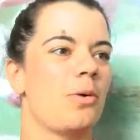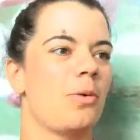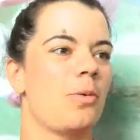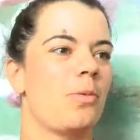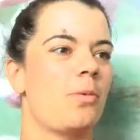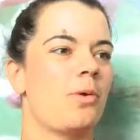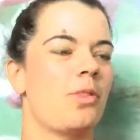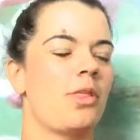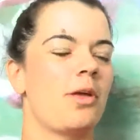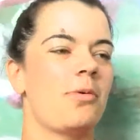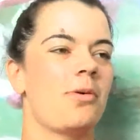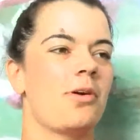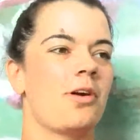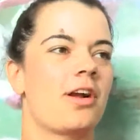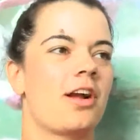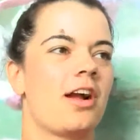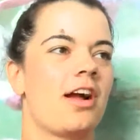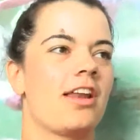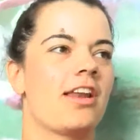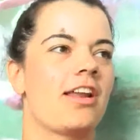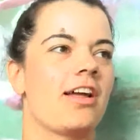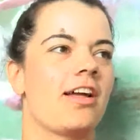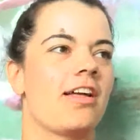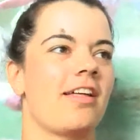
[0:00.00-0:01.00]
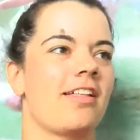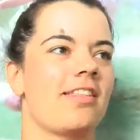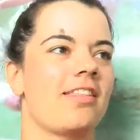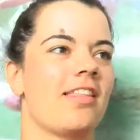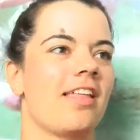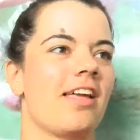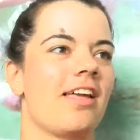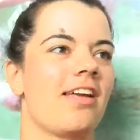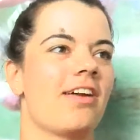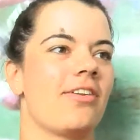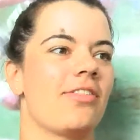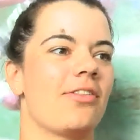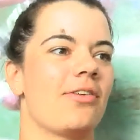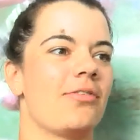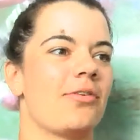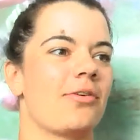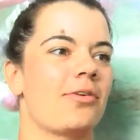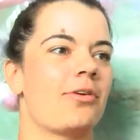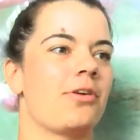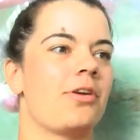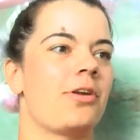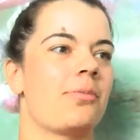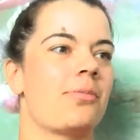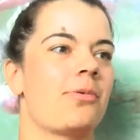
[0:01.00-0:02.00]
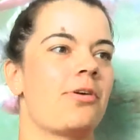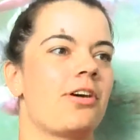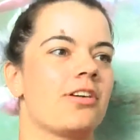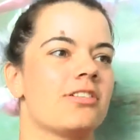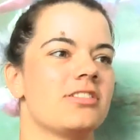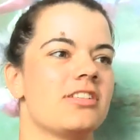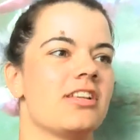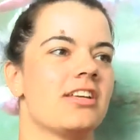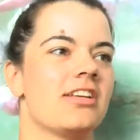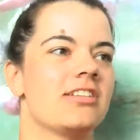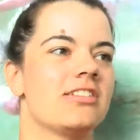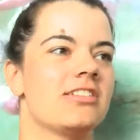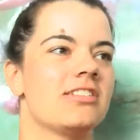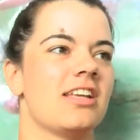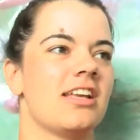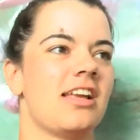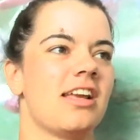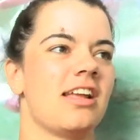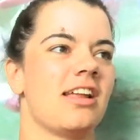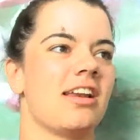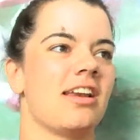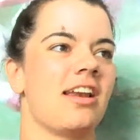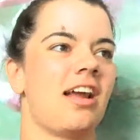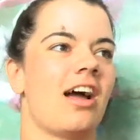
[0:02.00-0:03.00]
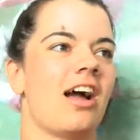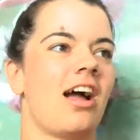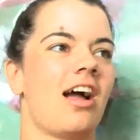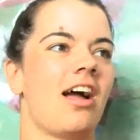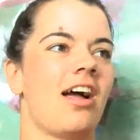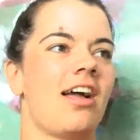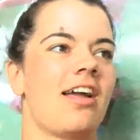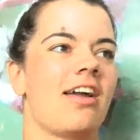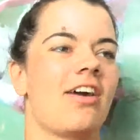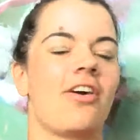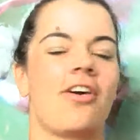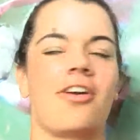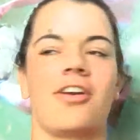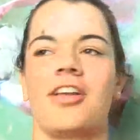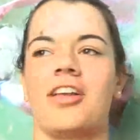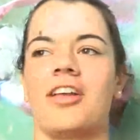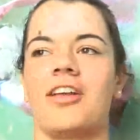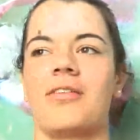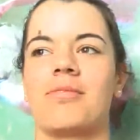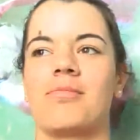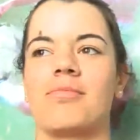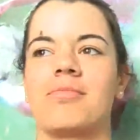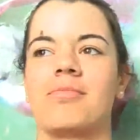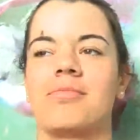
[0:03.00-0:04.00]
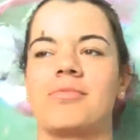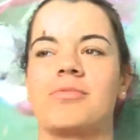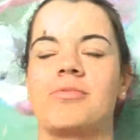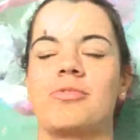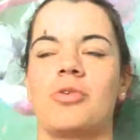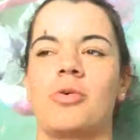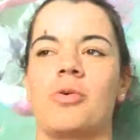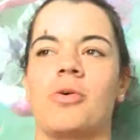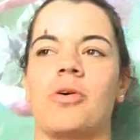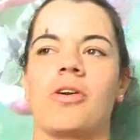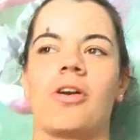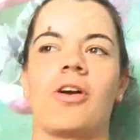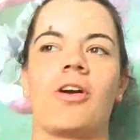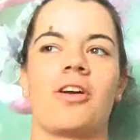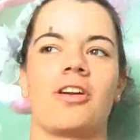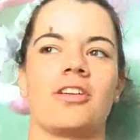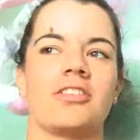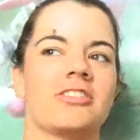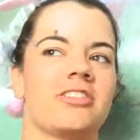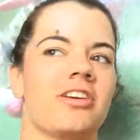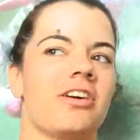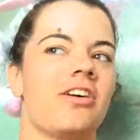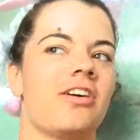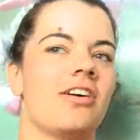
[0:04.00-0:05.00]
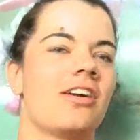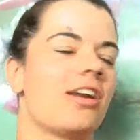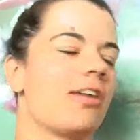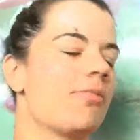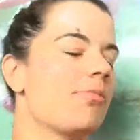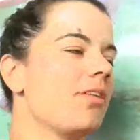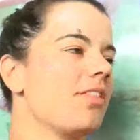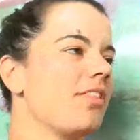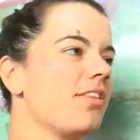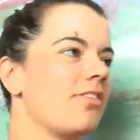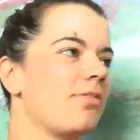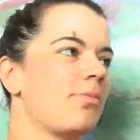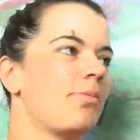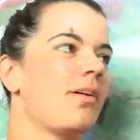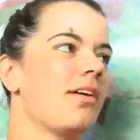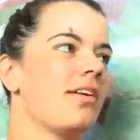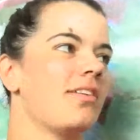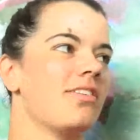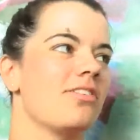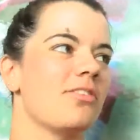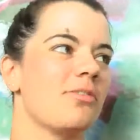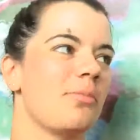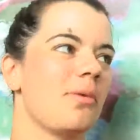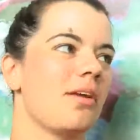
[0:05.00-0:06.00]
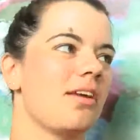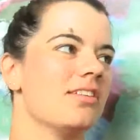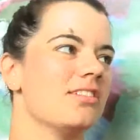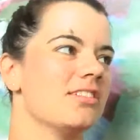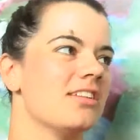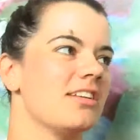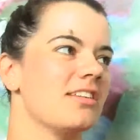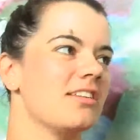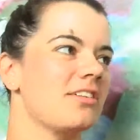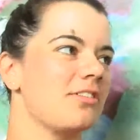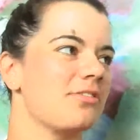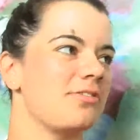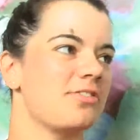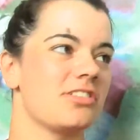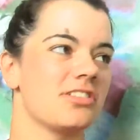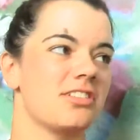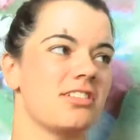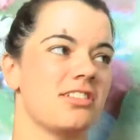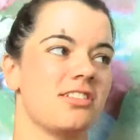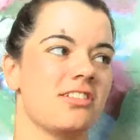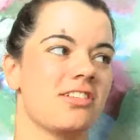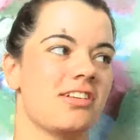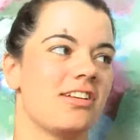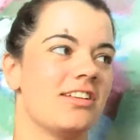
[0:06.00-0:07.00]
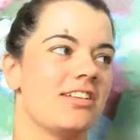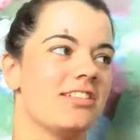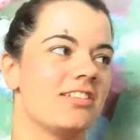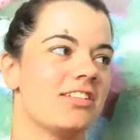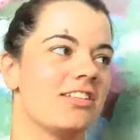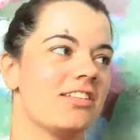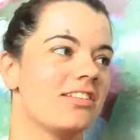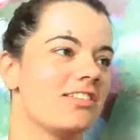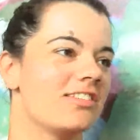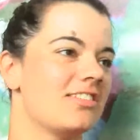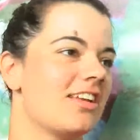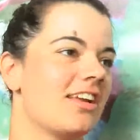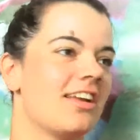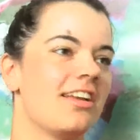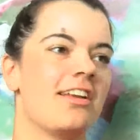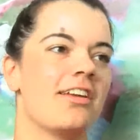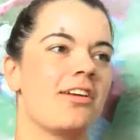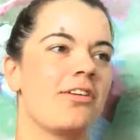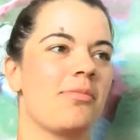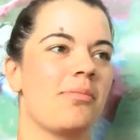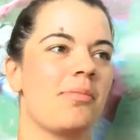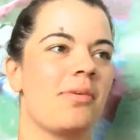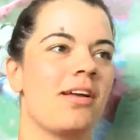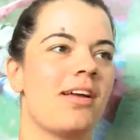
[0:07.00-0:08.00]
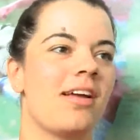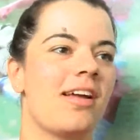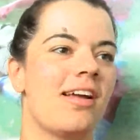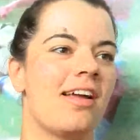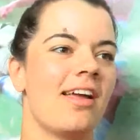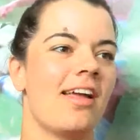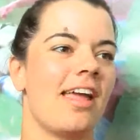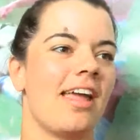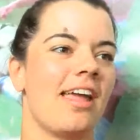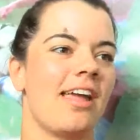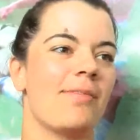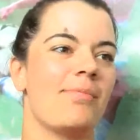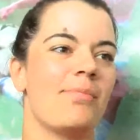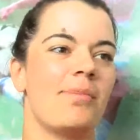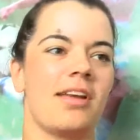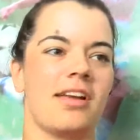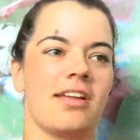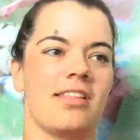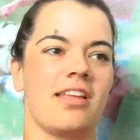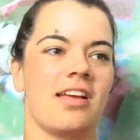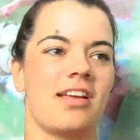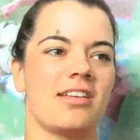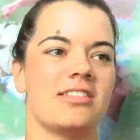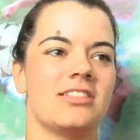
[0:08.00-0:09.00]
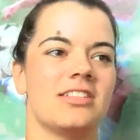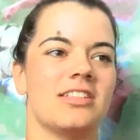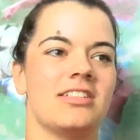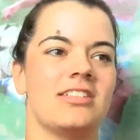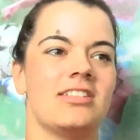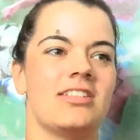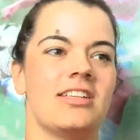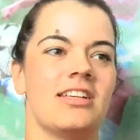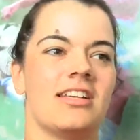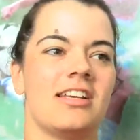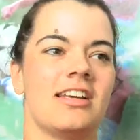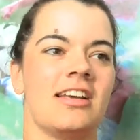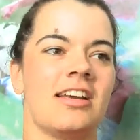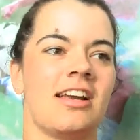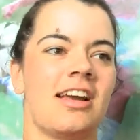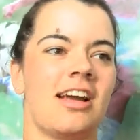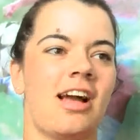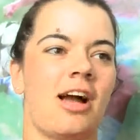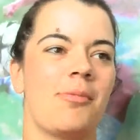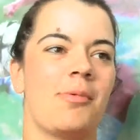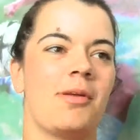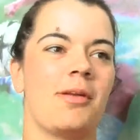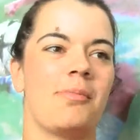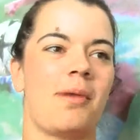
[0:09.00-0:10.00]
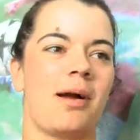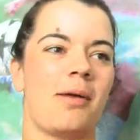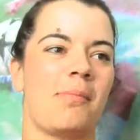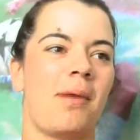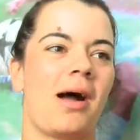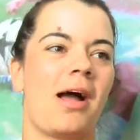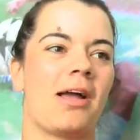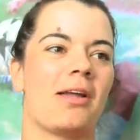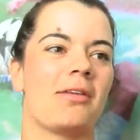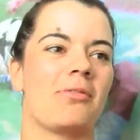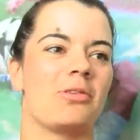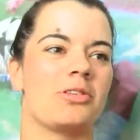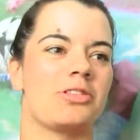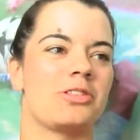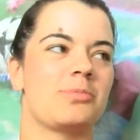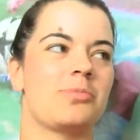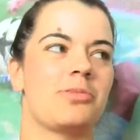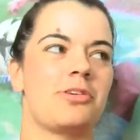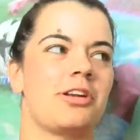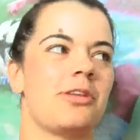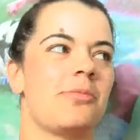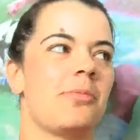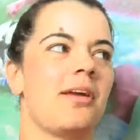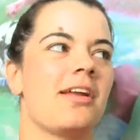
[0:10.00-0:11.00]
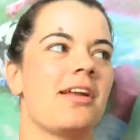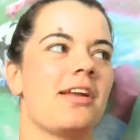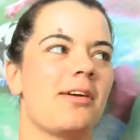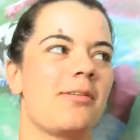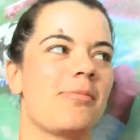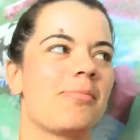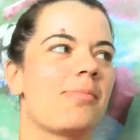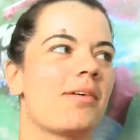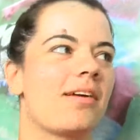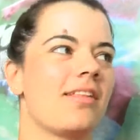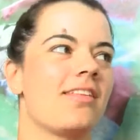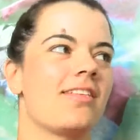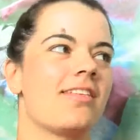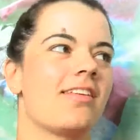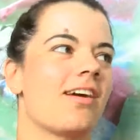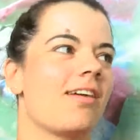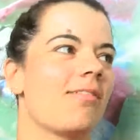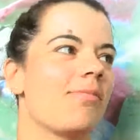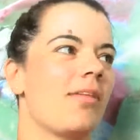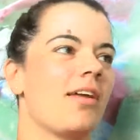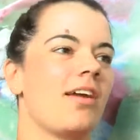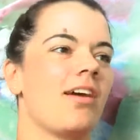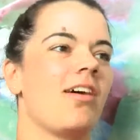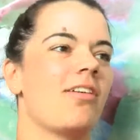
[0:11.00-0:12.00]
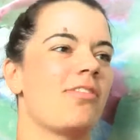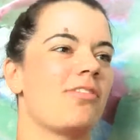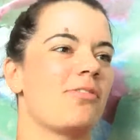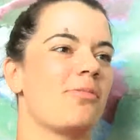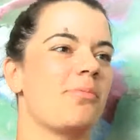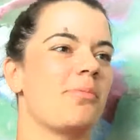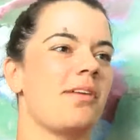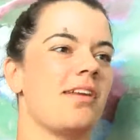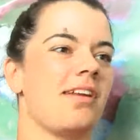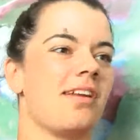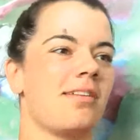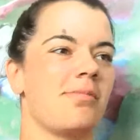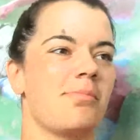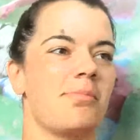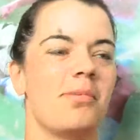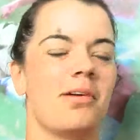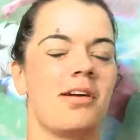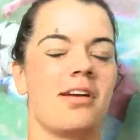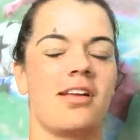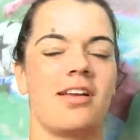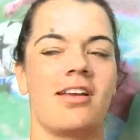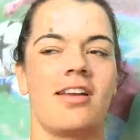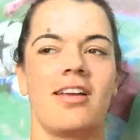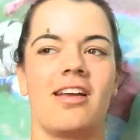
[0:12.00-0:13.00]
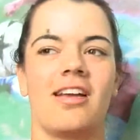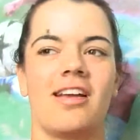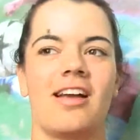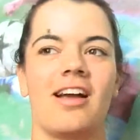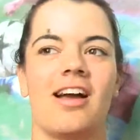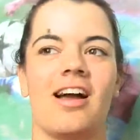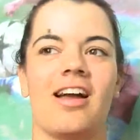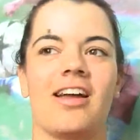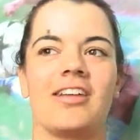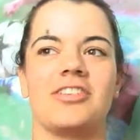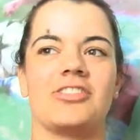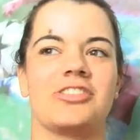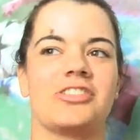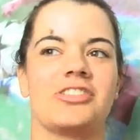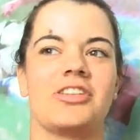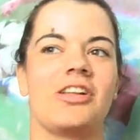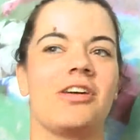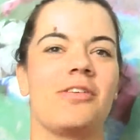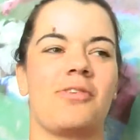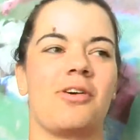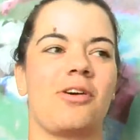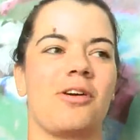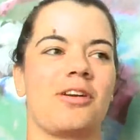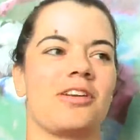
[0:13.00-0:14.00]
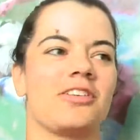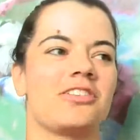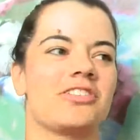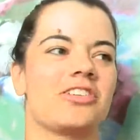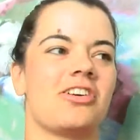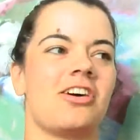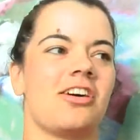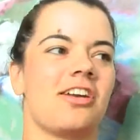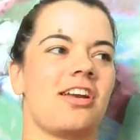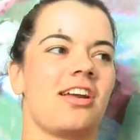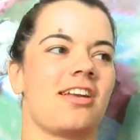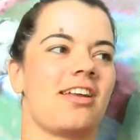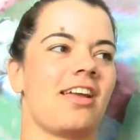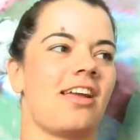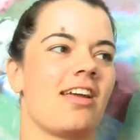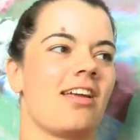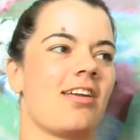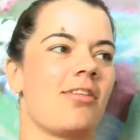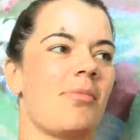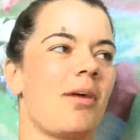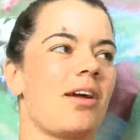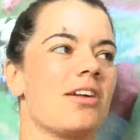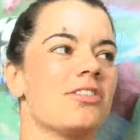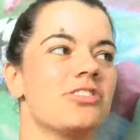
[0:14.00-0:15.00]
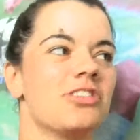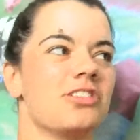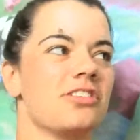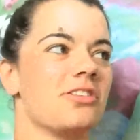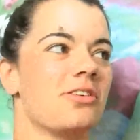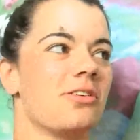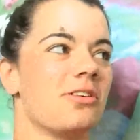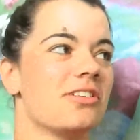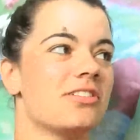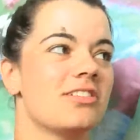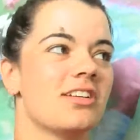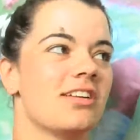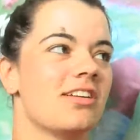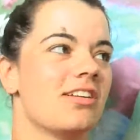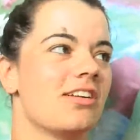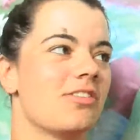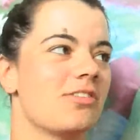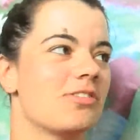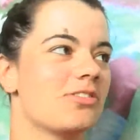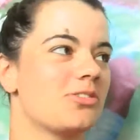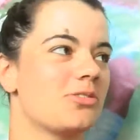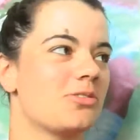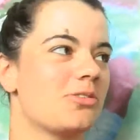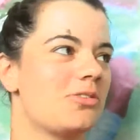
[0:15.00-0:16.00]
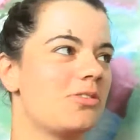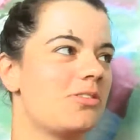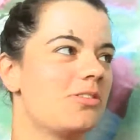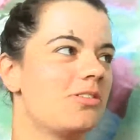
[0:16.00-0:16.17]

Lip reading: Well, they were kind of late on the recruiting process, and I already toured Arkansas, and, I mean, this place was amazing. Their facilities and the stadium and being in the SEC, I mean, my mind was pretty made up by the time they offered me. But I just love Arkansas, and I can't imagine going to any other school.